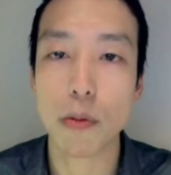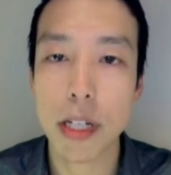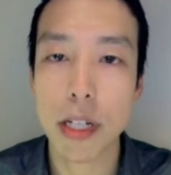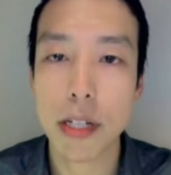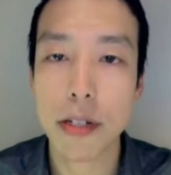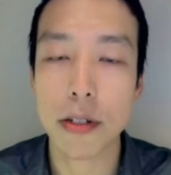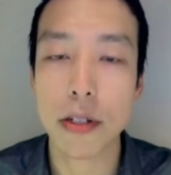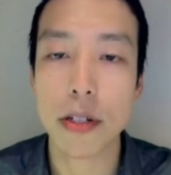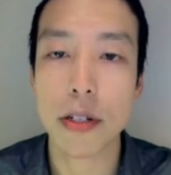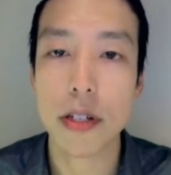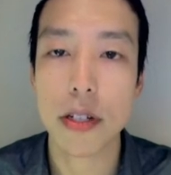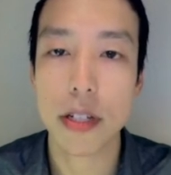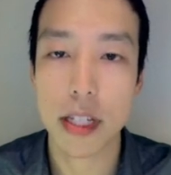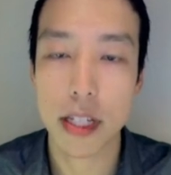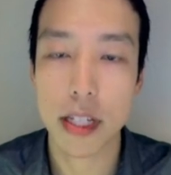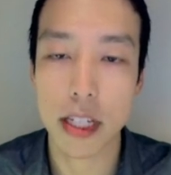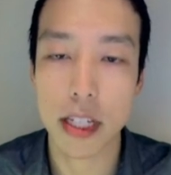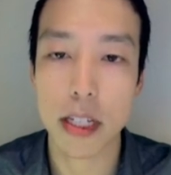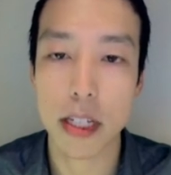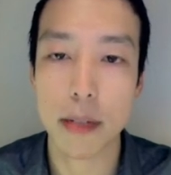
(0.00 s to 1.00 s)
research
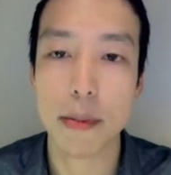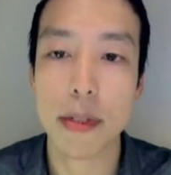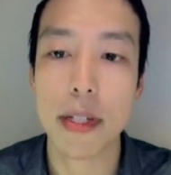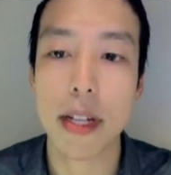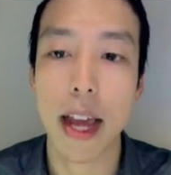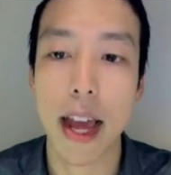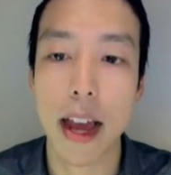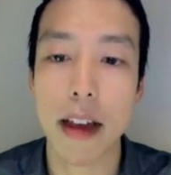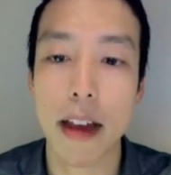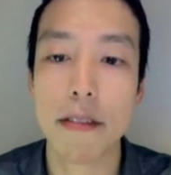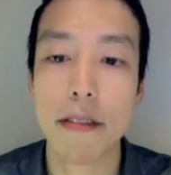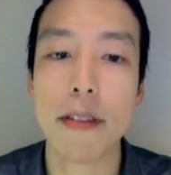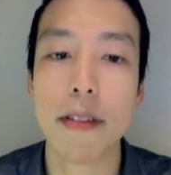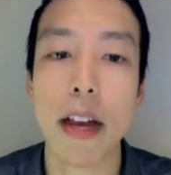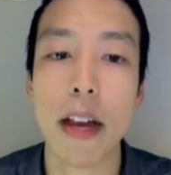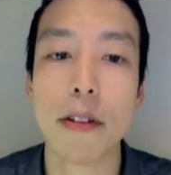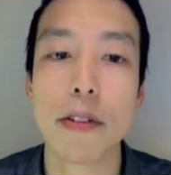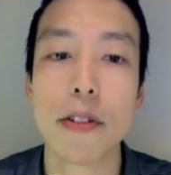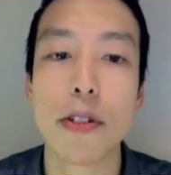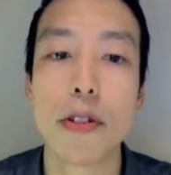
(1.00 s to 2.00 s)
teams have
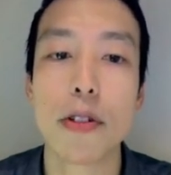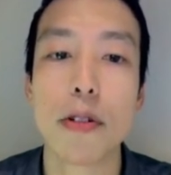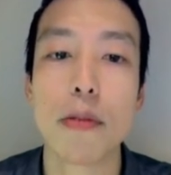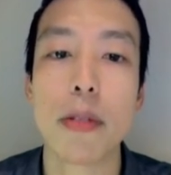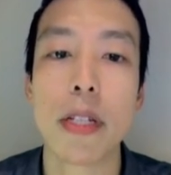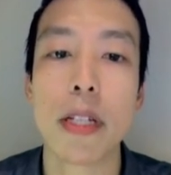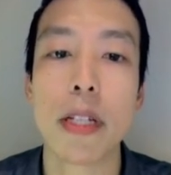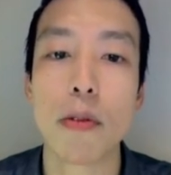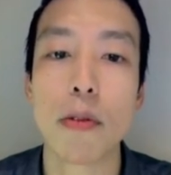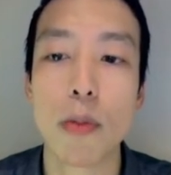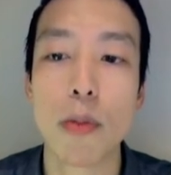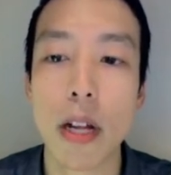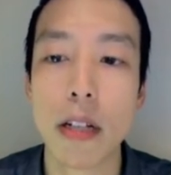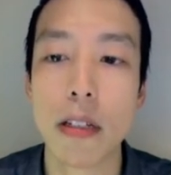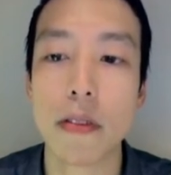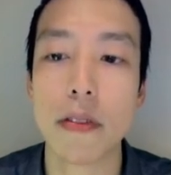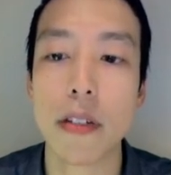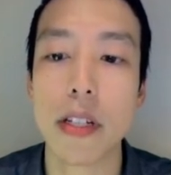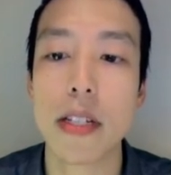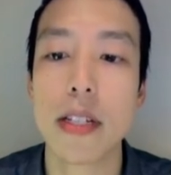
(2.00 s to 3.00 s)
found to be
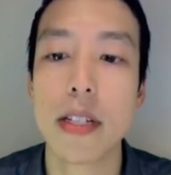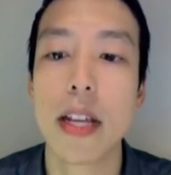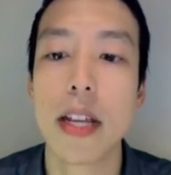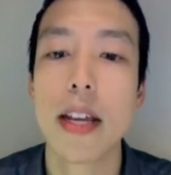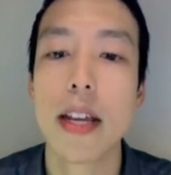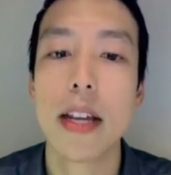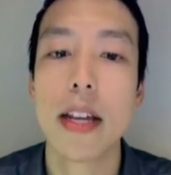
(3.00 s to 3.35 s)
relevant